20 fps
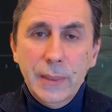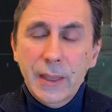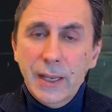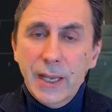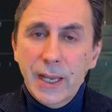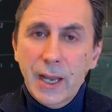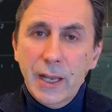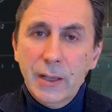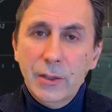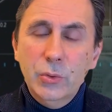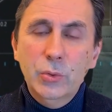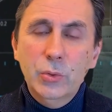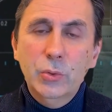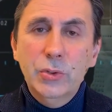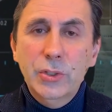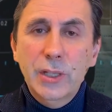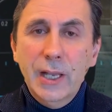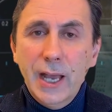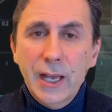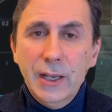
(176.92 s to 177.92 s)
AI
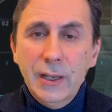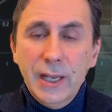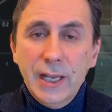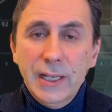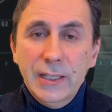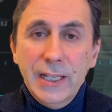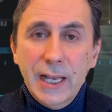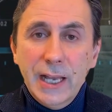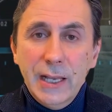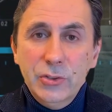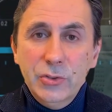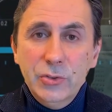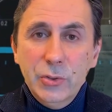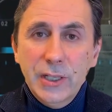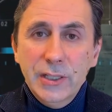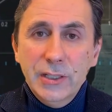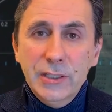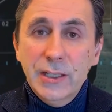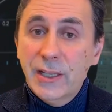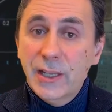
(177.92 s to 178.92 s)
tools analyze
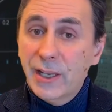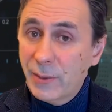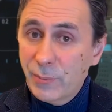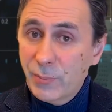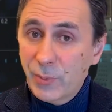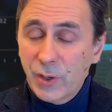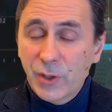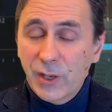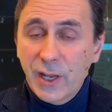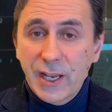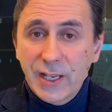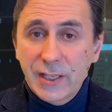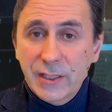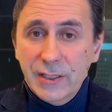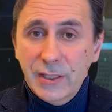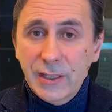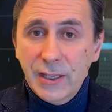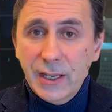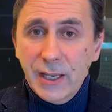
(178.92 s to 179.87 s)
X-rays, MRIs,